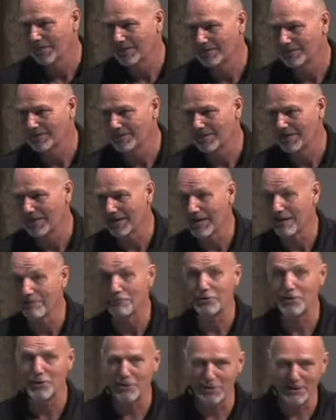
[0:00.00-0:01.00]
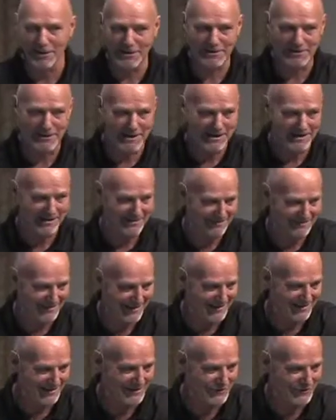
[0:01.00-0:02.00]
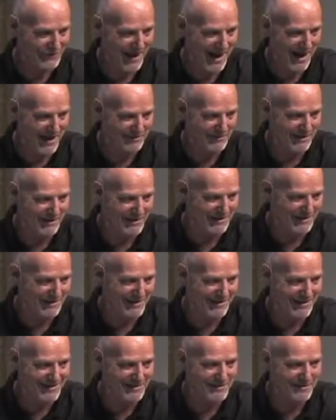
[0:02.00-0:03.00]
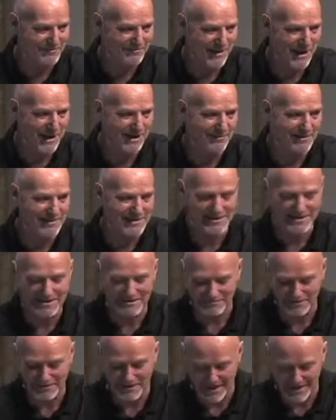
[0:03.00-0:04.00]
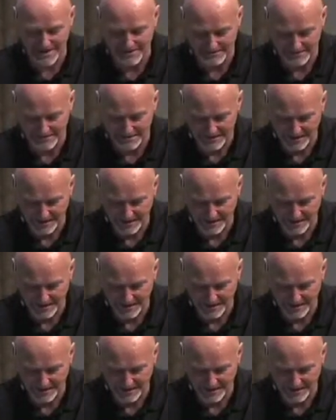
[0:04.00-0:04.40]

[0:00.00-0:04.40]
So you can have unity in the family and in your marriage sometimes.